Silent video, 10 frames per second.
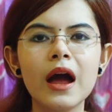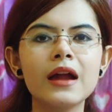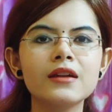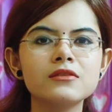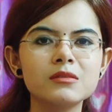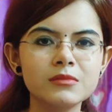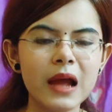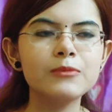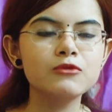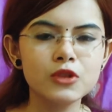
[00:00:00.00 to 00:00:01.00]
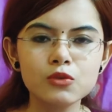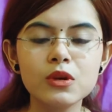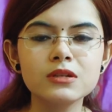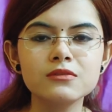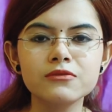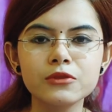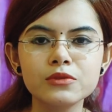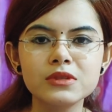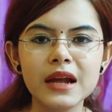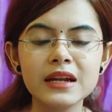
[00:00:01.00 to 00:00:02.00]
and sometimes we do get
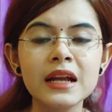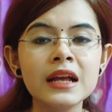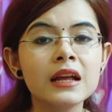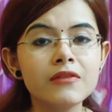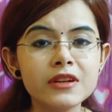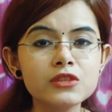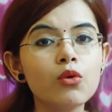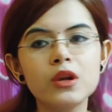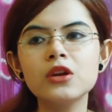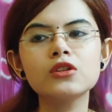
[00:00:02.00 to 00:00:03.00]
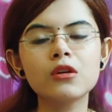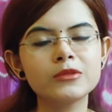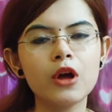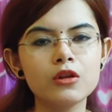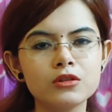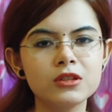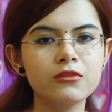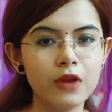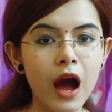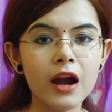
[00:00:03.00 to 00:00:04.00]
confused that if it is only oncopathology,
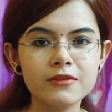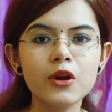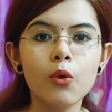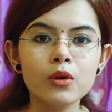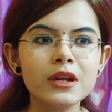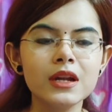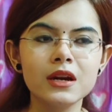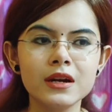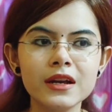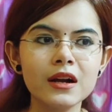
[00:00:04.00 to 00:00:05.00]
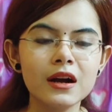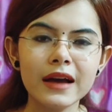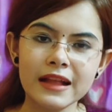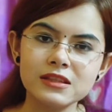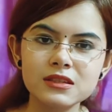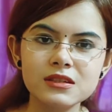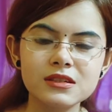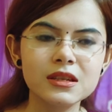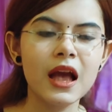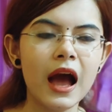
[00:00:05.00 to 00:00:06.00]
then are we only learning cancers?